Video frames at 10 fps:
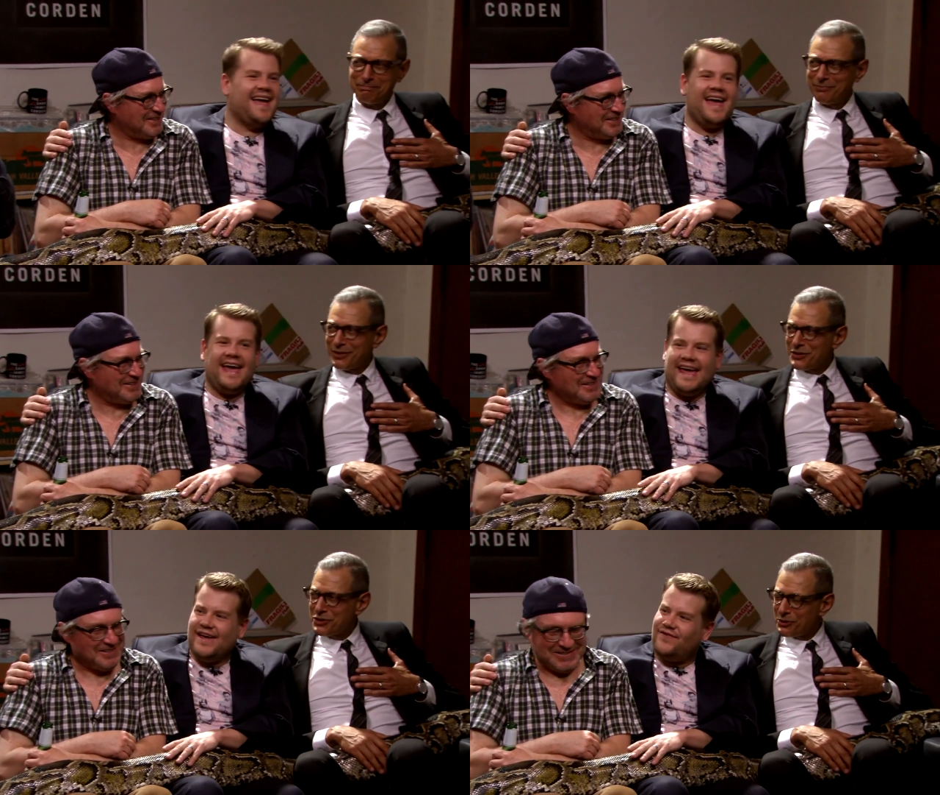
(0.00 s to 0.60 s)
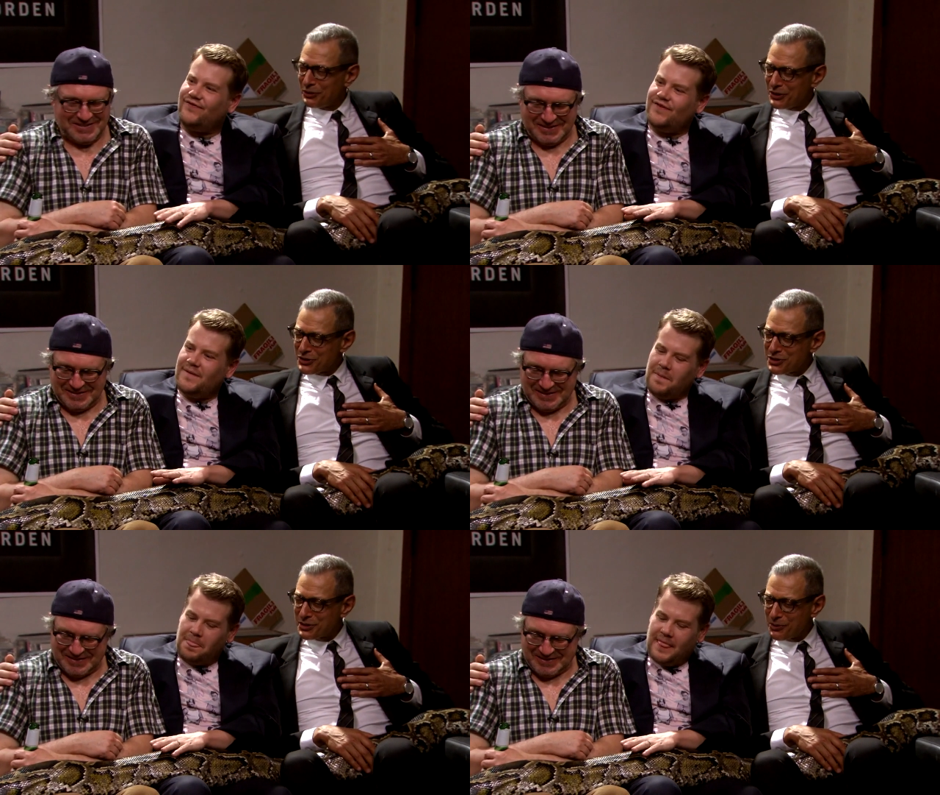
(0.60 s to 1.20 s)
Speaker 1: If, Julius
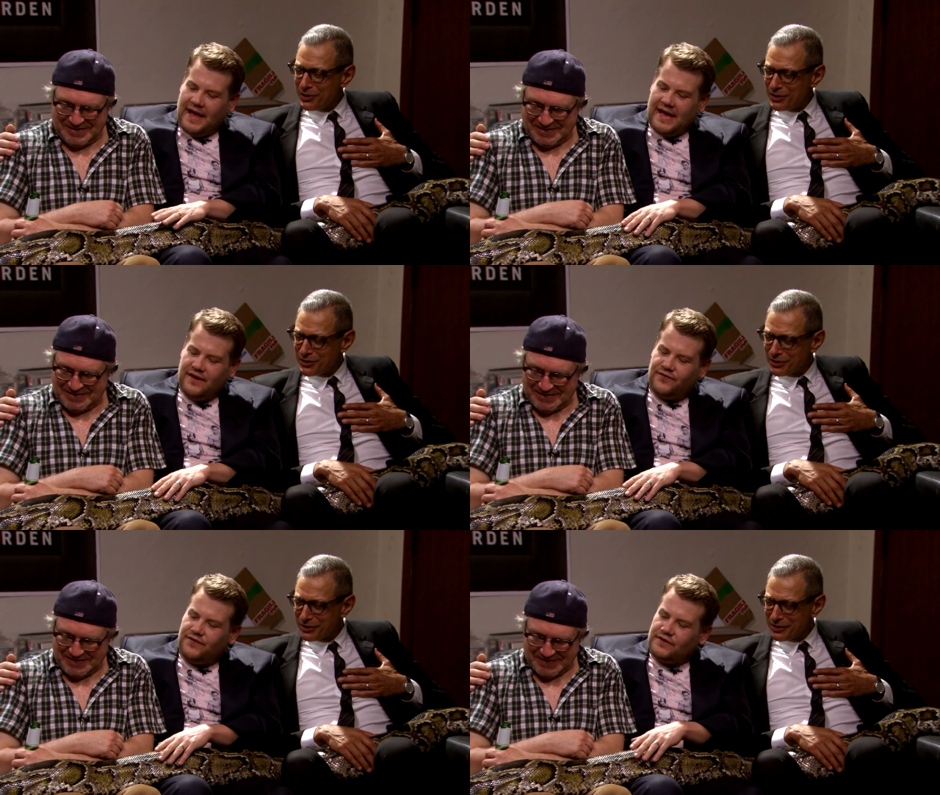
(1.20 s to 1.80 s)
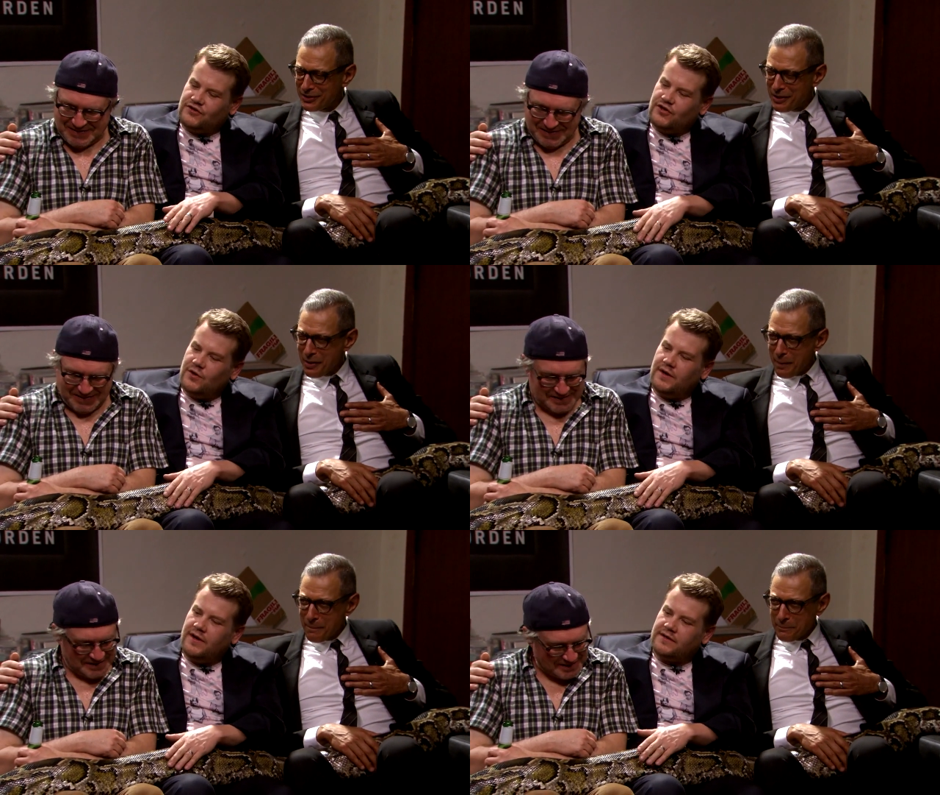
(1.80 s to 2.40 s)
Squeezer. If
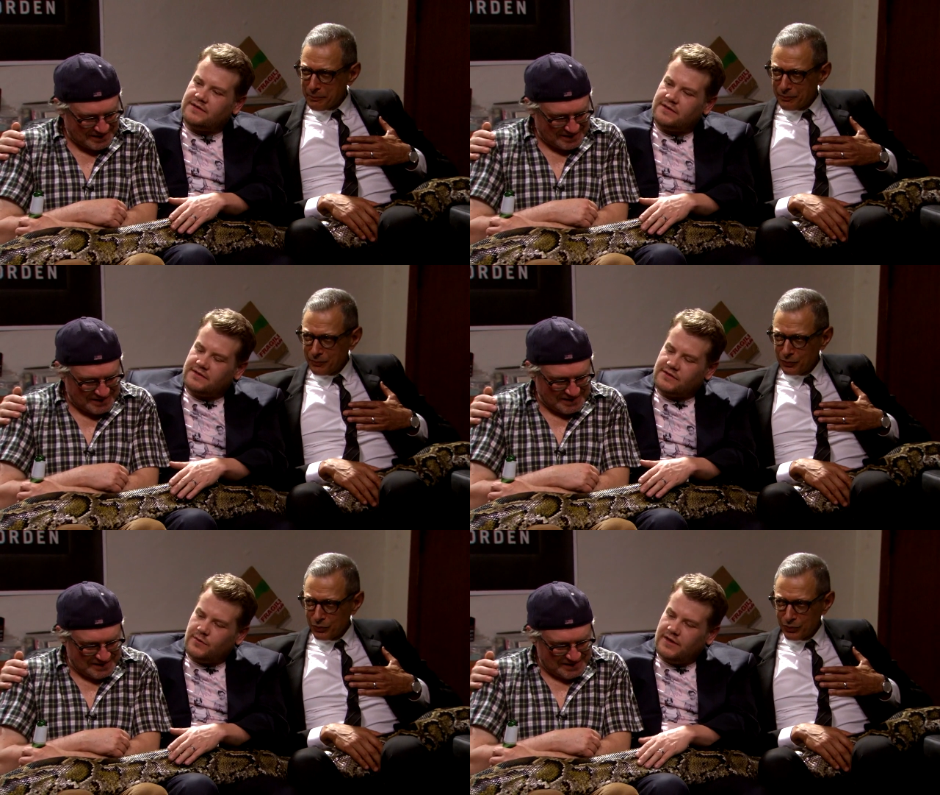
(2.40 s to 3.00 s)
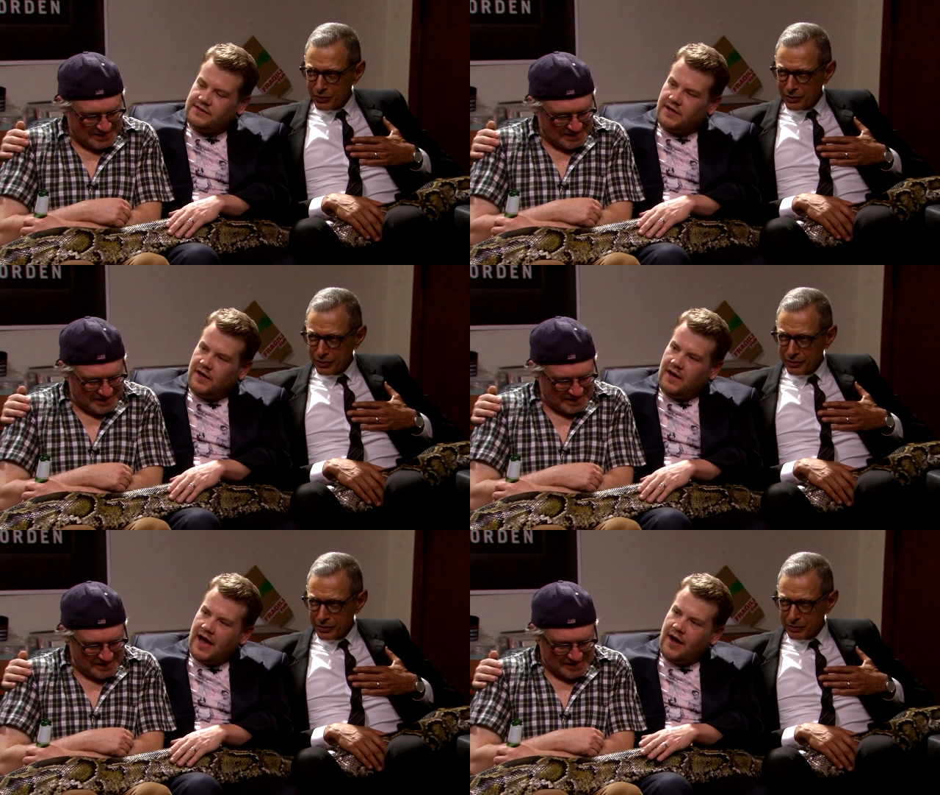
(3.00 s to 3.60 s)
Julius Squeezer,
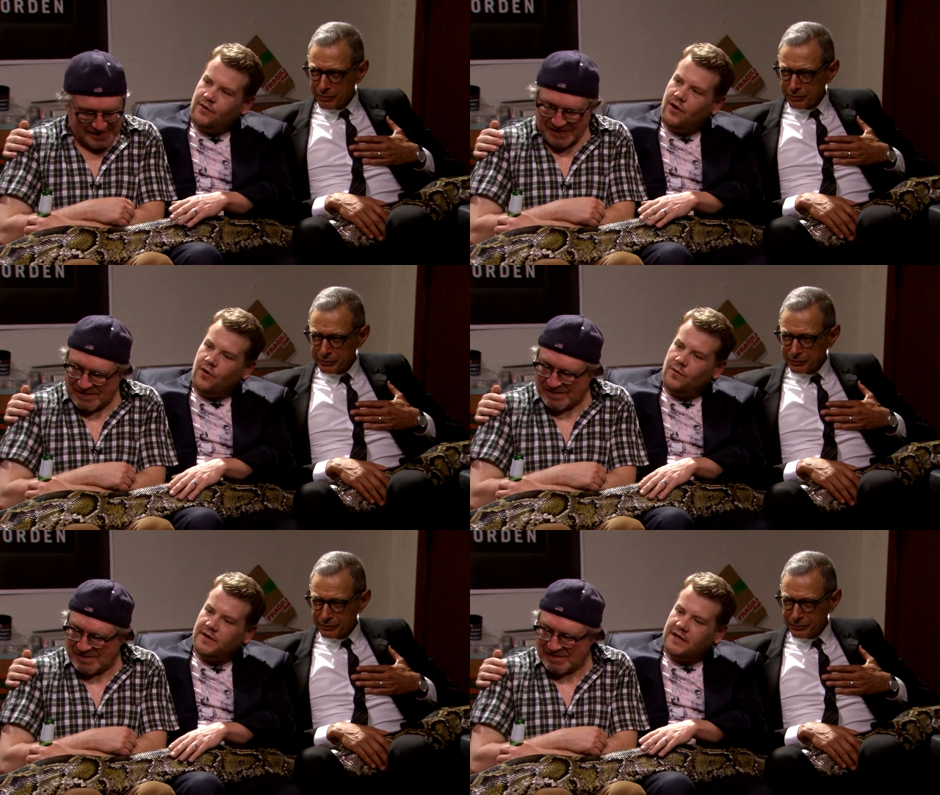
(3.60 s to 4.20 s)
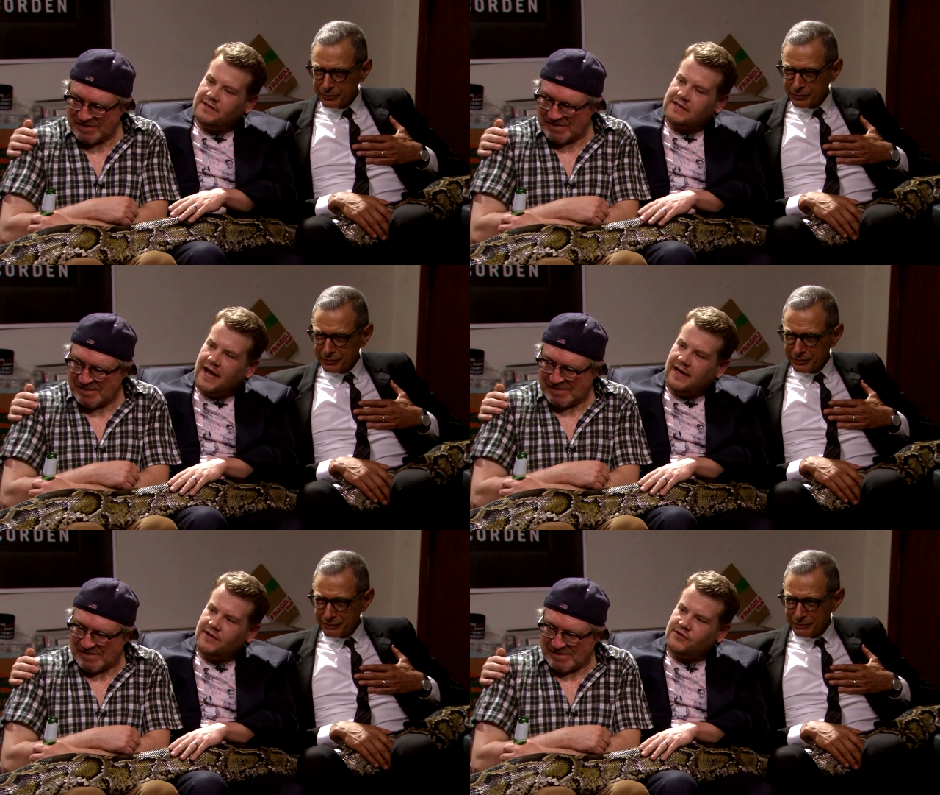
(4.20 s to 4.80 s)
how long would it
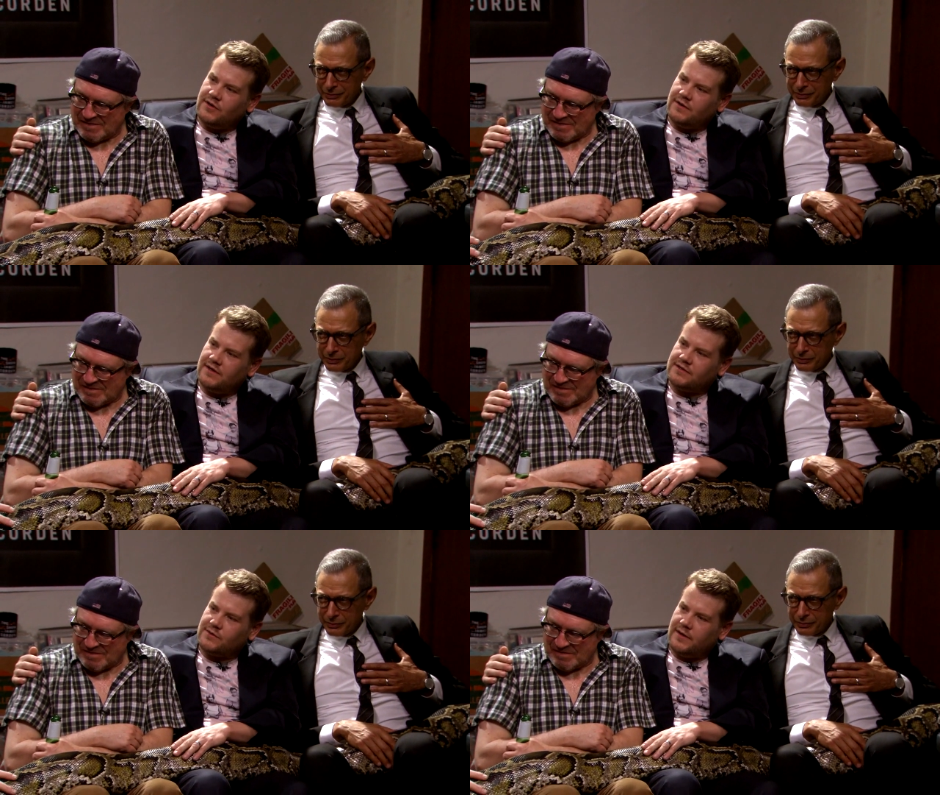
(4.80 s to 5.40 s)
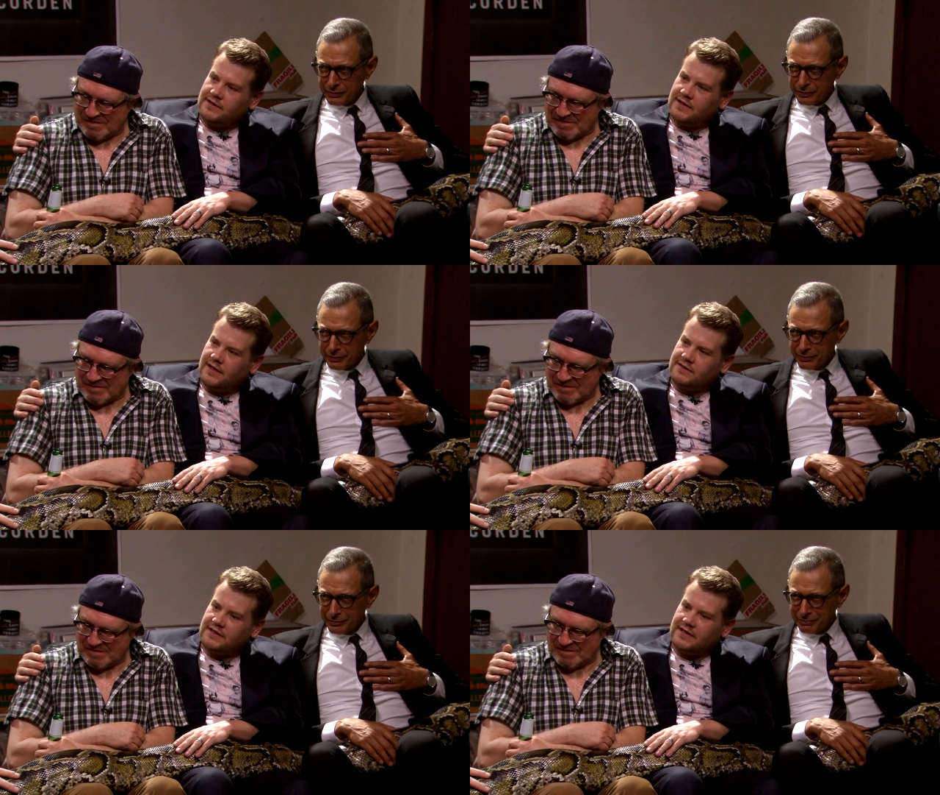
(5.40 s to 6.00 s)
take Julius Squeezer
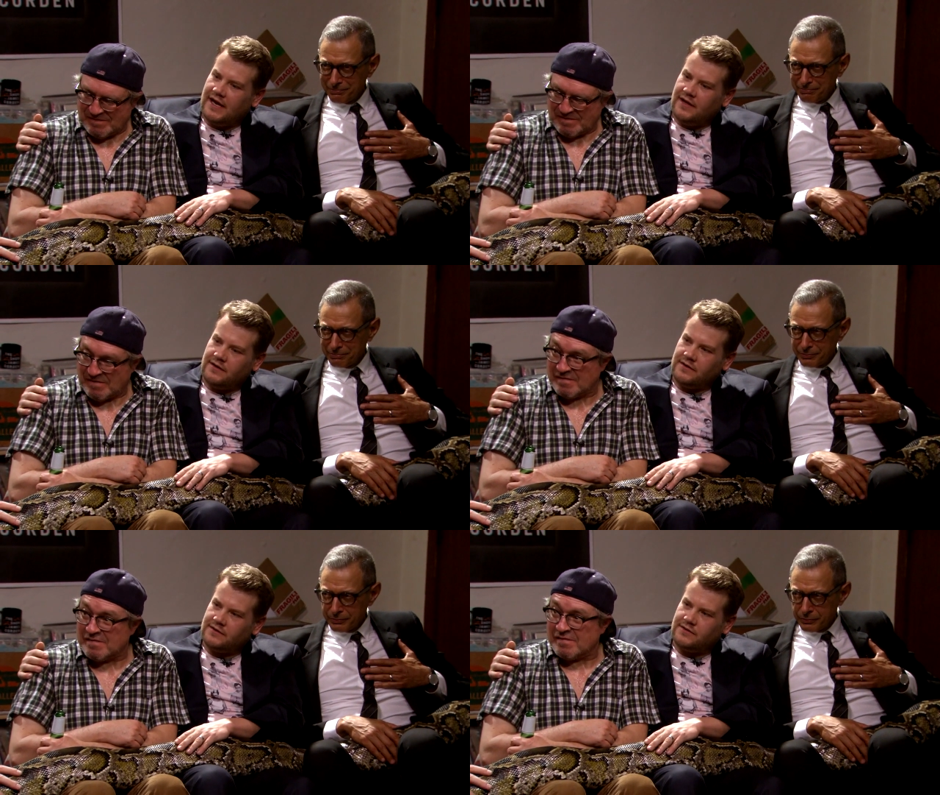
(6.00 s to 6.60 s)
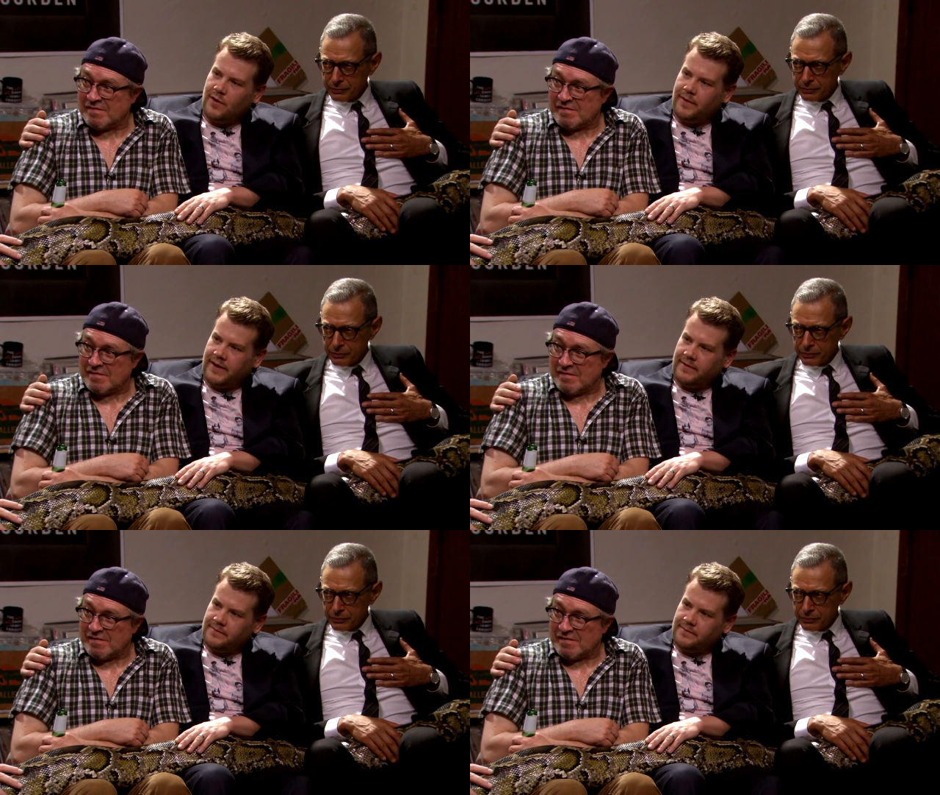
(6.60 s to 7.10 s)
to kill Tommy?